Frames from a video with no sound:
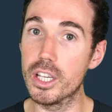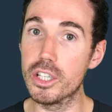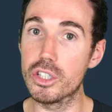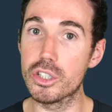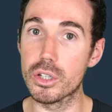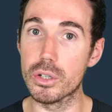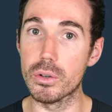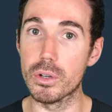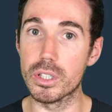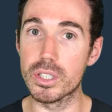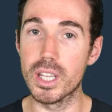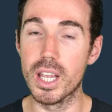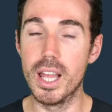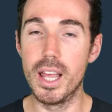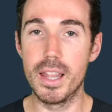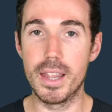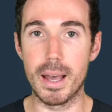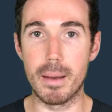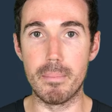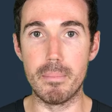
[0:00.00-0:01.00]
endurance,
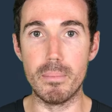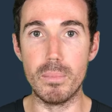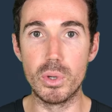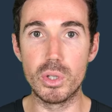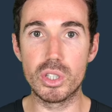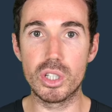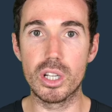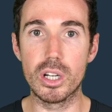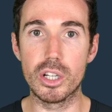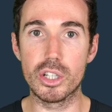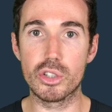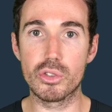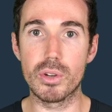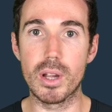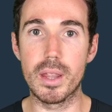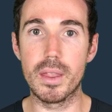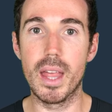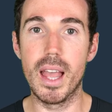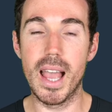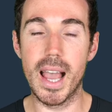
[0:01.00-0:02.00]
that muscular
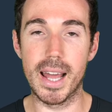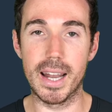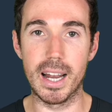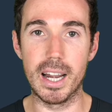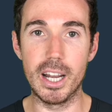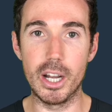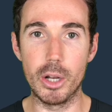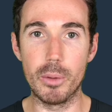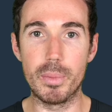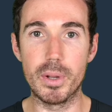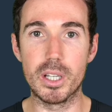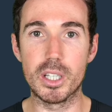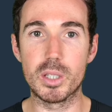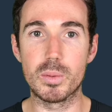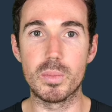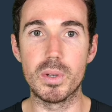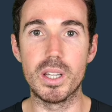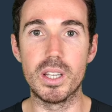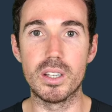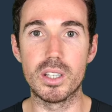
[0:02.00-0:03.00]
strength and a little bit of
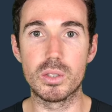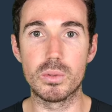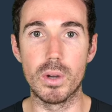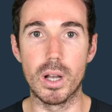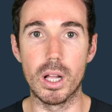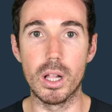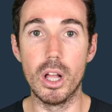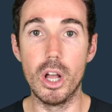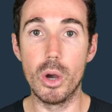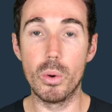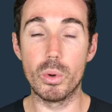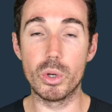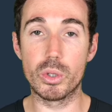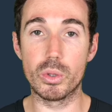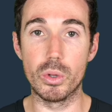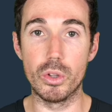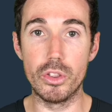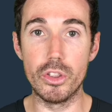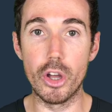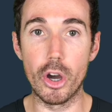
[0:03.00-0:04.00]
speed as well, which
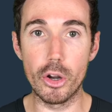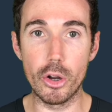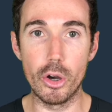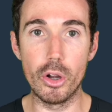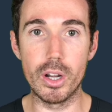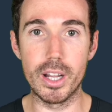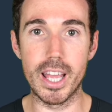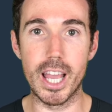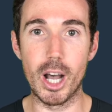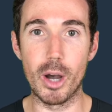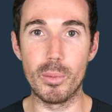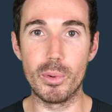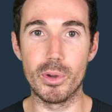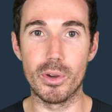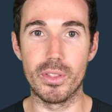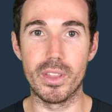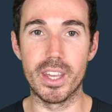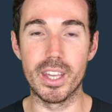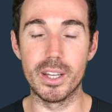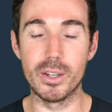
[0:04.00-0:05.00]
will not only help you
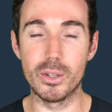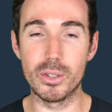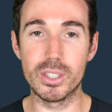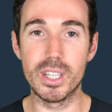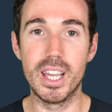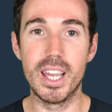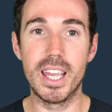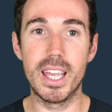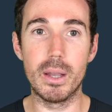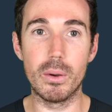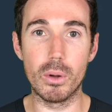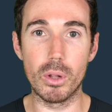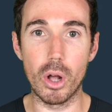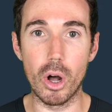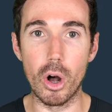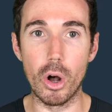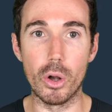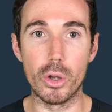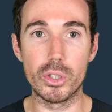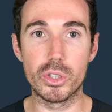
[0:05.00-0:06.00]
on the hills, it will
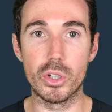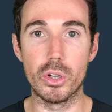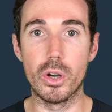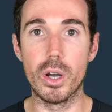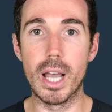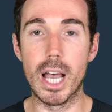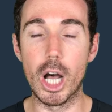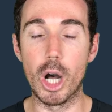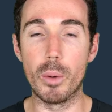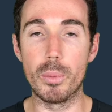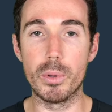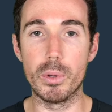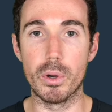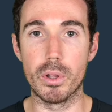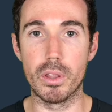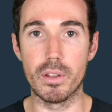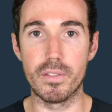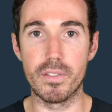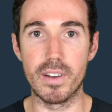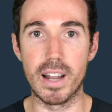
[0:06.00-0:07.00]
also help you
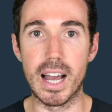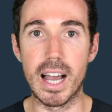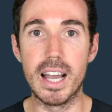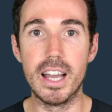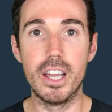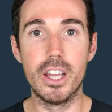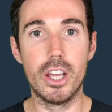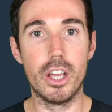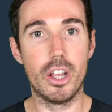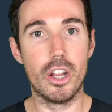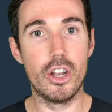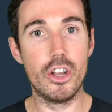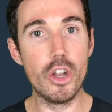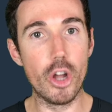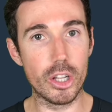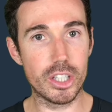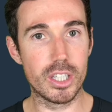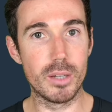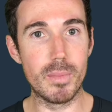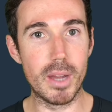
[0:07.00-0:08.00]
on the flat.
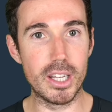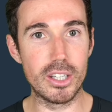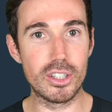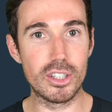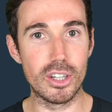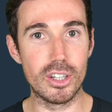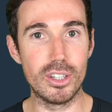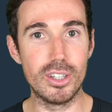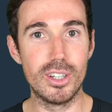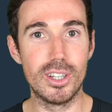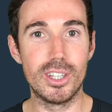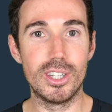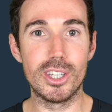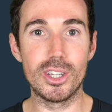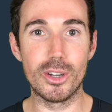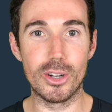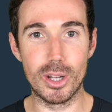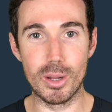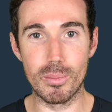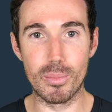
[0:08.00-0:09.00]
Not to mention,
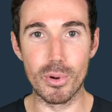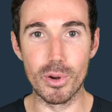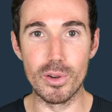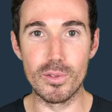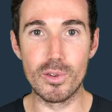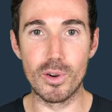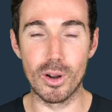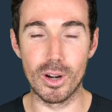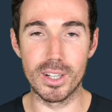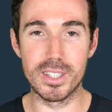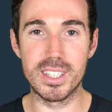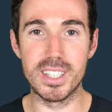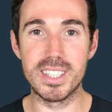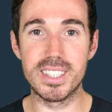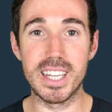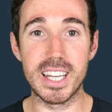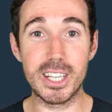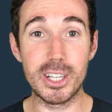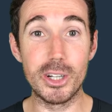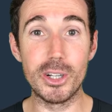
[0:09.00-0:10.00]
you're going to improve qualities
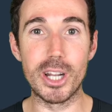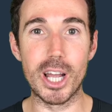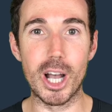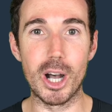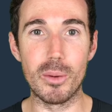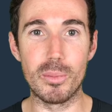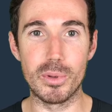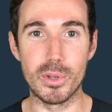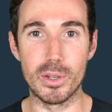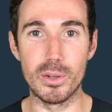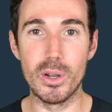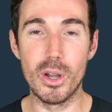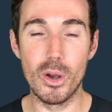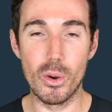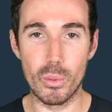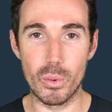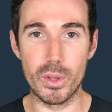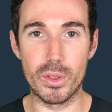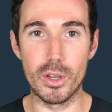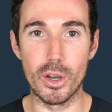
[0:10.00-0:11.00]
that could help you
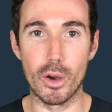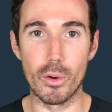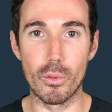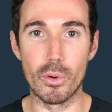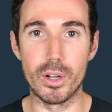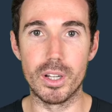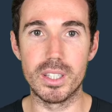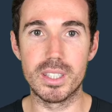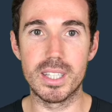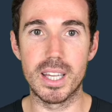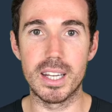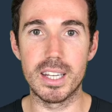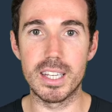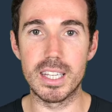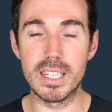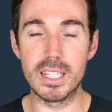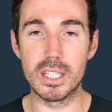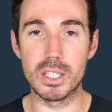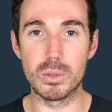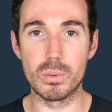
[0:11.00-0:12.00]
with your running
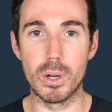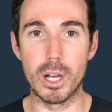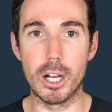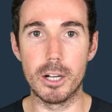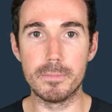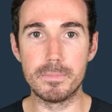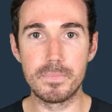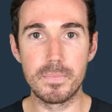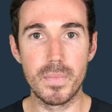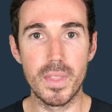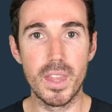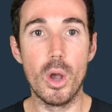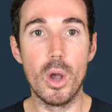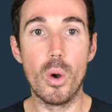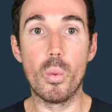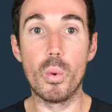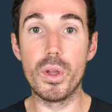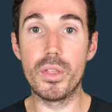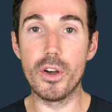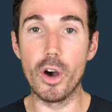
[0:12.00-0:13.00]
technique as well.
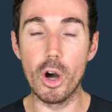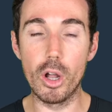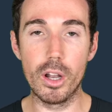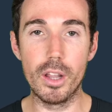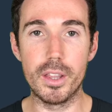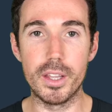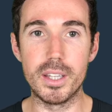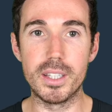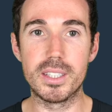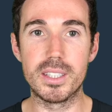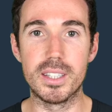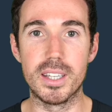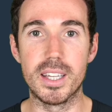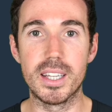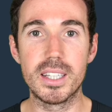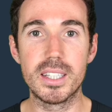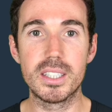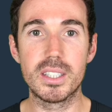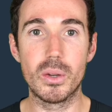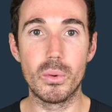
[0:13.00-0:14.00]
With all of these
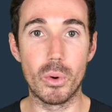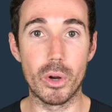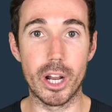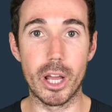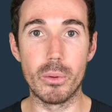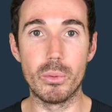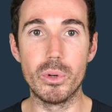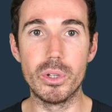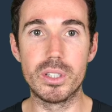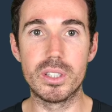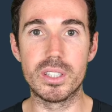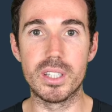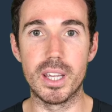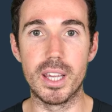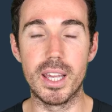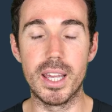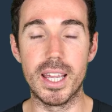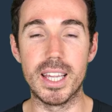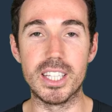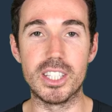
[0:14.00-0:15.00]
things, what I would
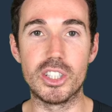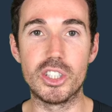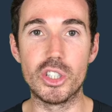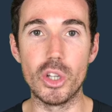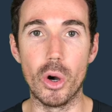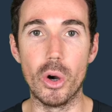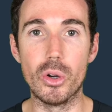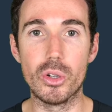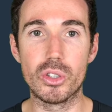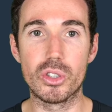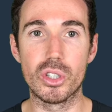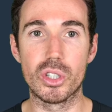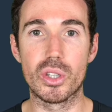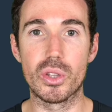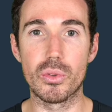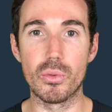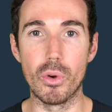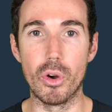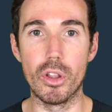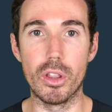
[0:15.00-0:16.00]
say is don't
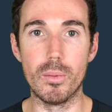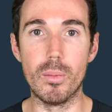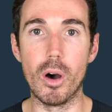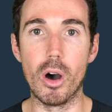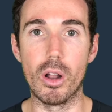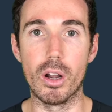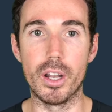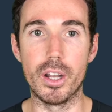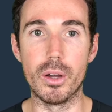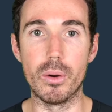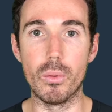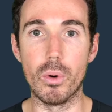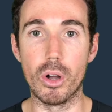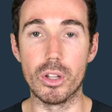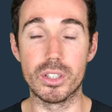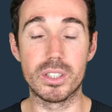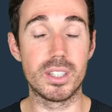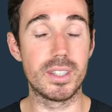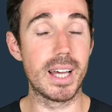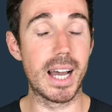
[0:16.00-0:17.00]
just throw them all in at
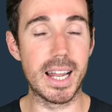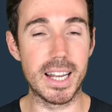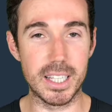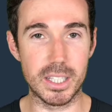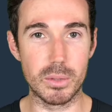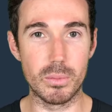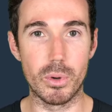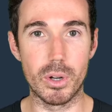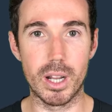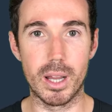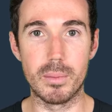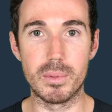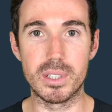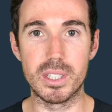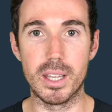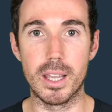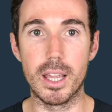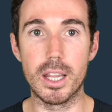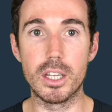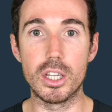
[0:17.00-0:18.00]
once. That isn't what I'm
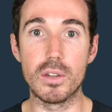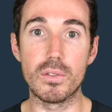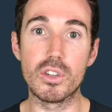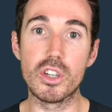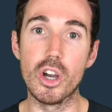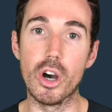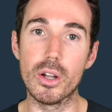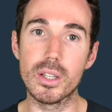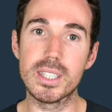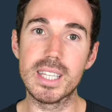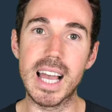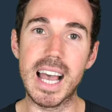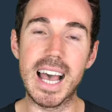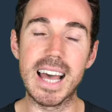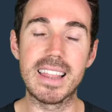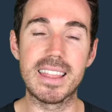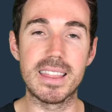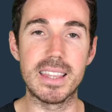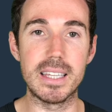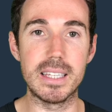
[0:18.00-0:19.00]
saying. You've got to
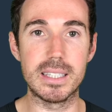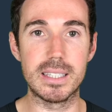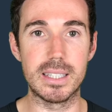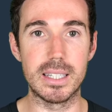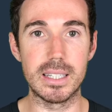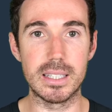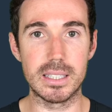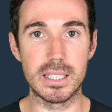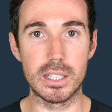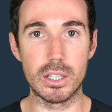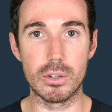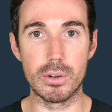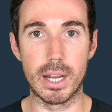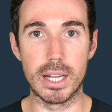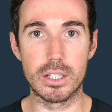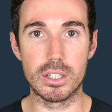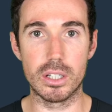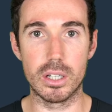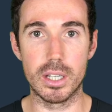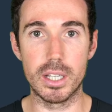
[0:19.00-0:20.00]
add these things in
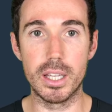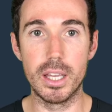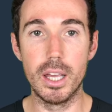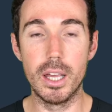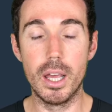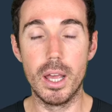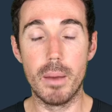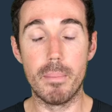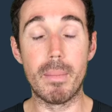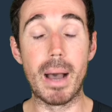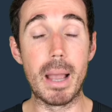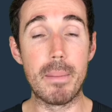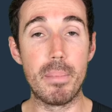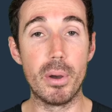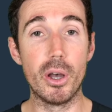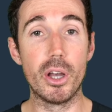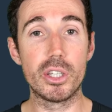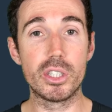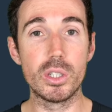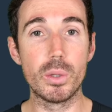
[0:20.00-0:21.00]
gradually. My
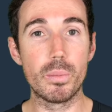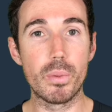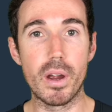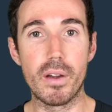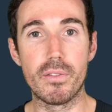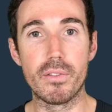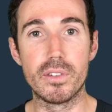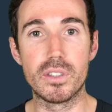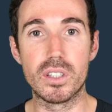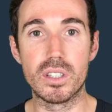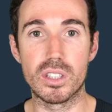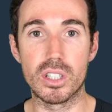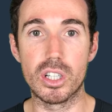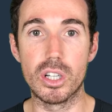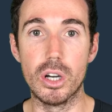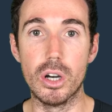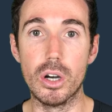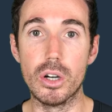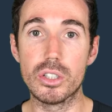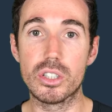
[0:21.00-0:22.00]
personal preference as a
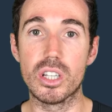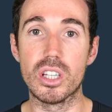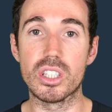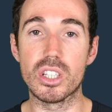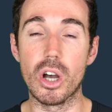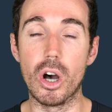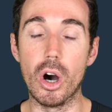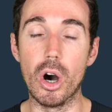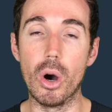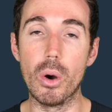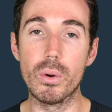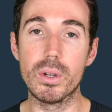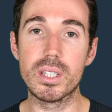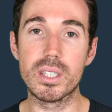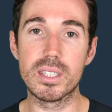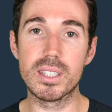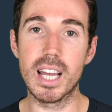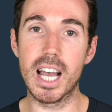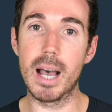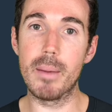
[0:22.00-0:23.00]
coach is always
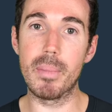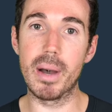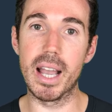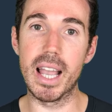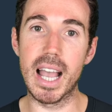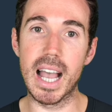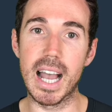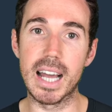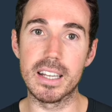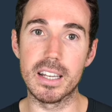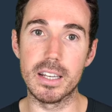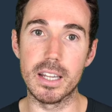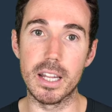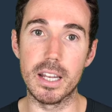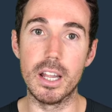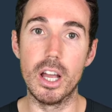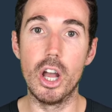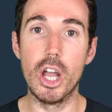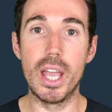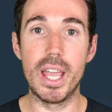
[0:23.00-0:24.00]
start by adding
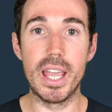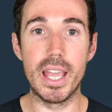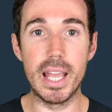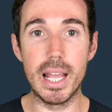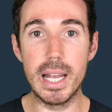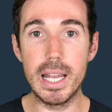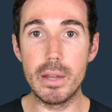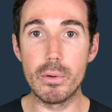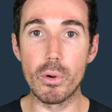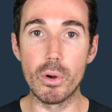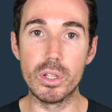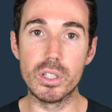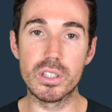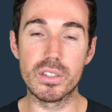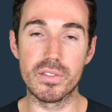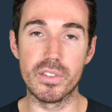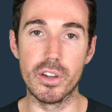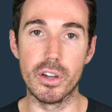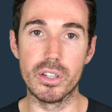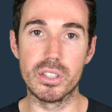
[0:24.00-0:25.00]
in hilly
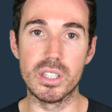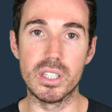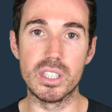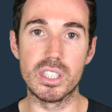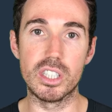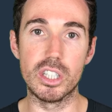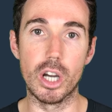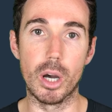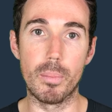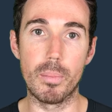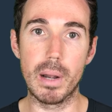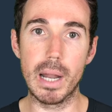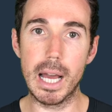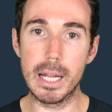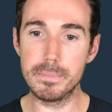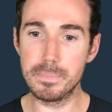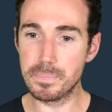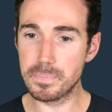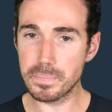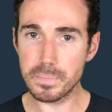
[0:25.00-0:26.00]
runs first into your
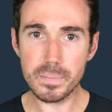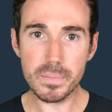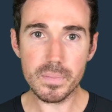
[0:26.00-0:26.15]
plan.